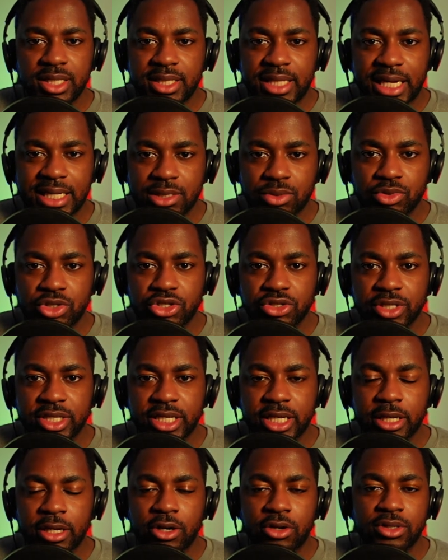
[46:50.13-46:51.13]
that's what you
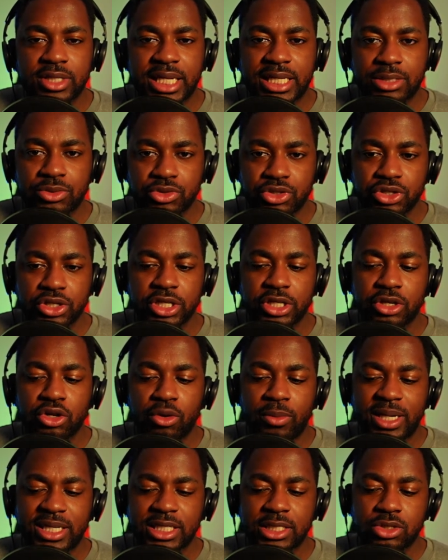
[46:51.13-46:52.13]
need to know. That's what you need to
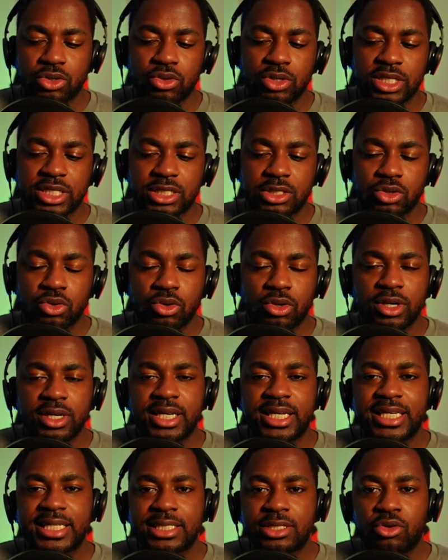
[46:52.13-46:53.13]
know about the SORN. The
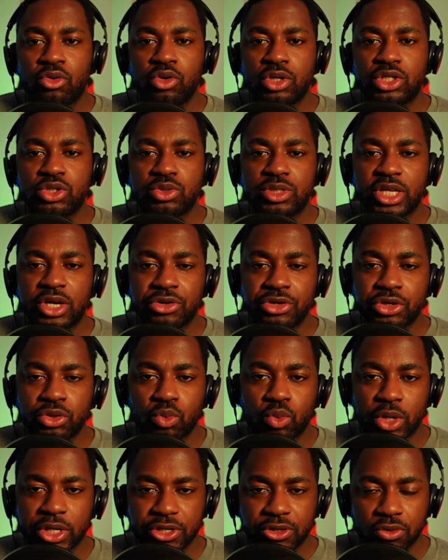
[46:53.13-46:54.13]
SORN is going to tell you
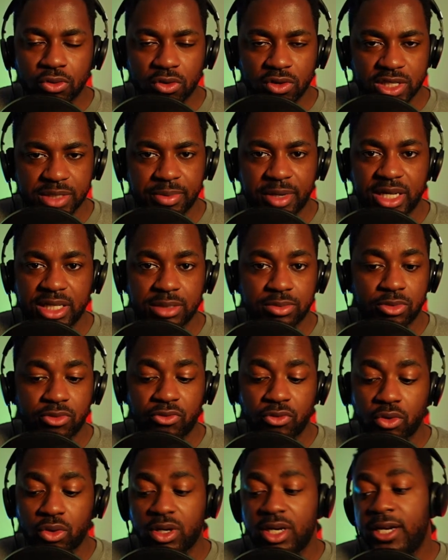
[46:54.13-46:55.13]
what you are responsible
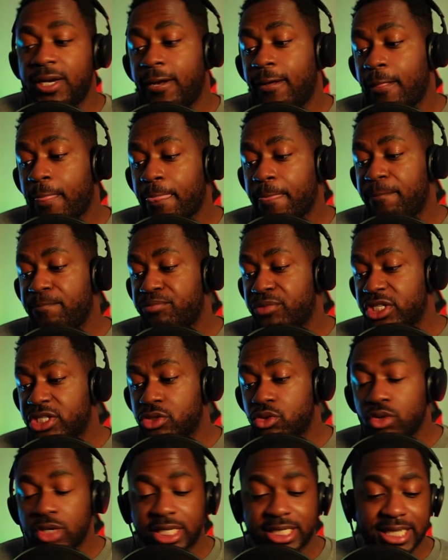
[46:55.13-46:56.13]
for. The
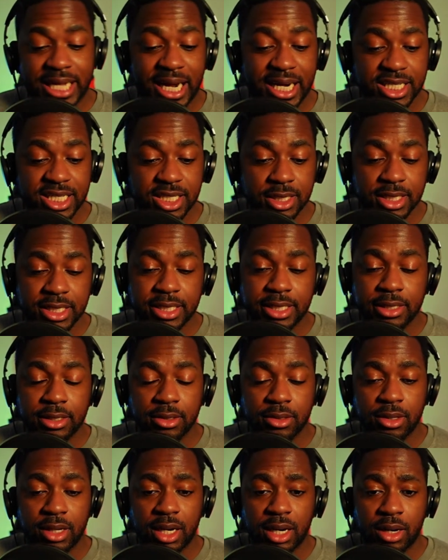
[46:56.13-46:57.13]
SORN is
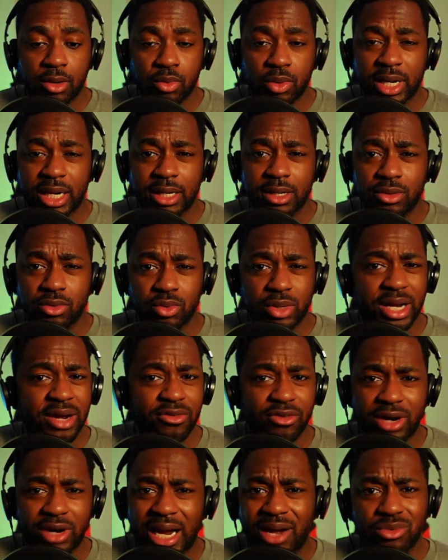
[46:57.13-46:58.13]
actually uh, when
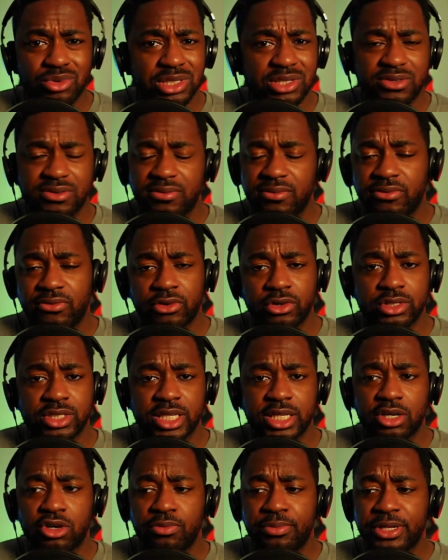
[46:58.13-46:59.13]
whenever I was
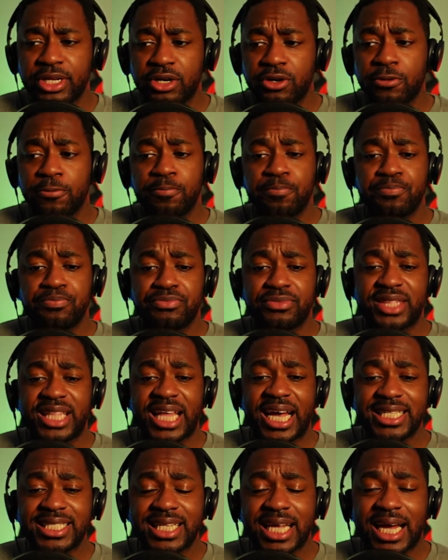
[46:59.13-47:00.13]
first LPO,
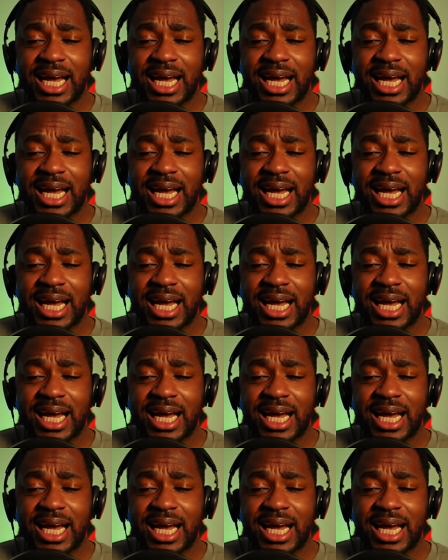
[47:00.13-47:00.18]
that's